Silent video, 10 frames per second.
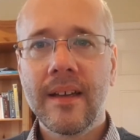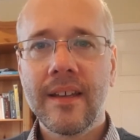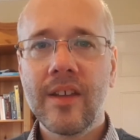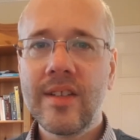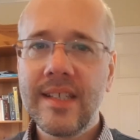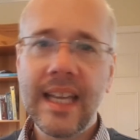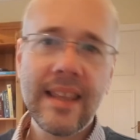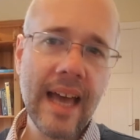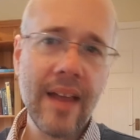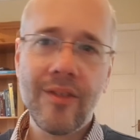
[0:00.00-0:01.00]
You see
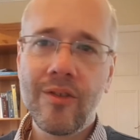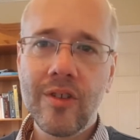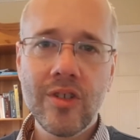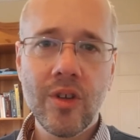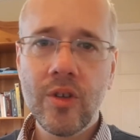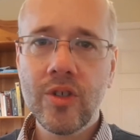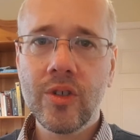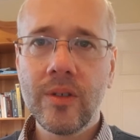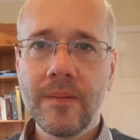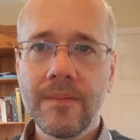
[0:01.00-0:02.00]
that through the
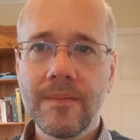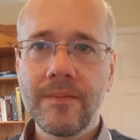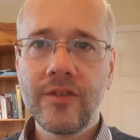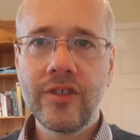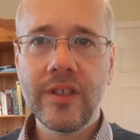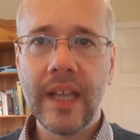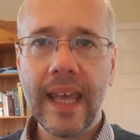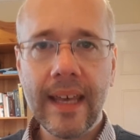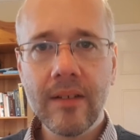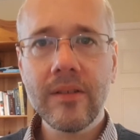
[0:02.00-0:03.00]
social
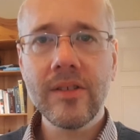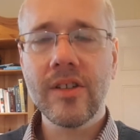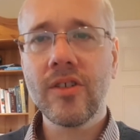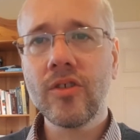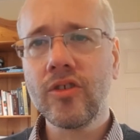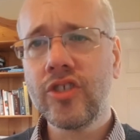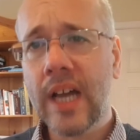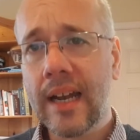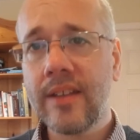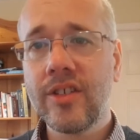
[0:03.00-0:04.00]
ills, the social
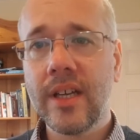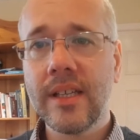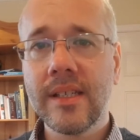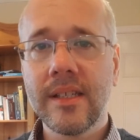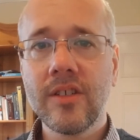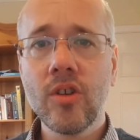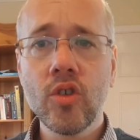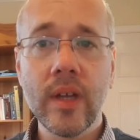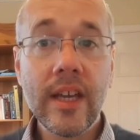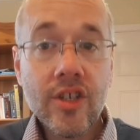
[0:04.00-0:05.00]
challenges, the
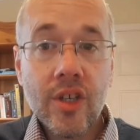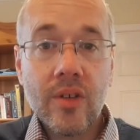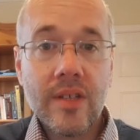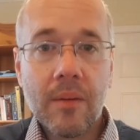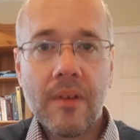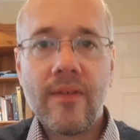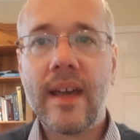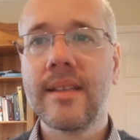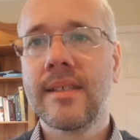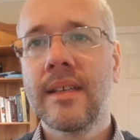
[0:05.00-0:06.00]
social issues that we
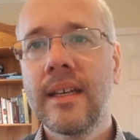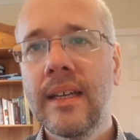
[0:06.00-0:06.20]
face